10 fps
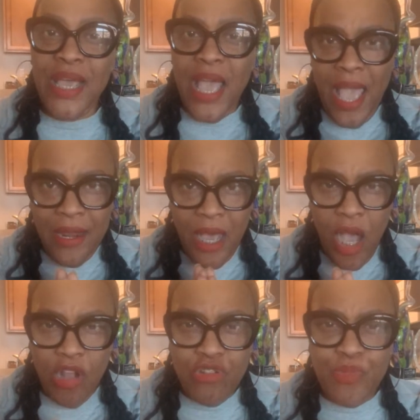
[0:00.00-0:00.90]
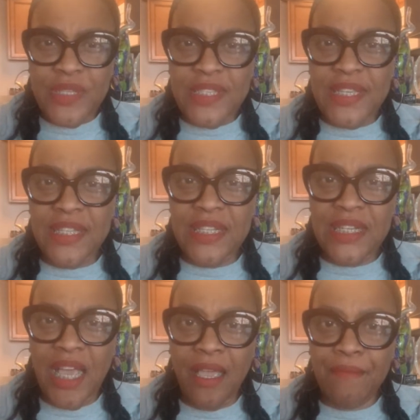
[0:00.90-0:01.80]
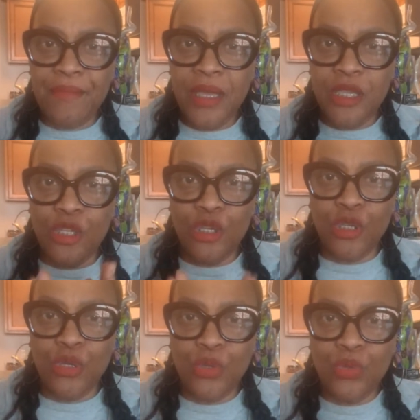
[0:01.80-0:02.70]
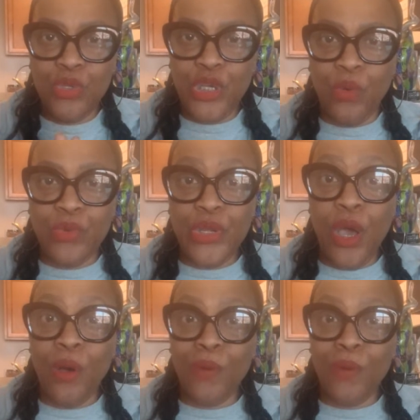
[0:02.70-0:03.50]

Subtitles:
And 100% of the time, you don't know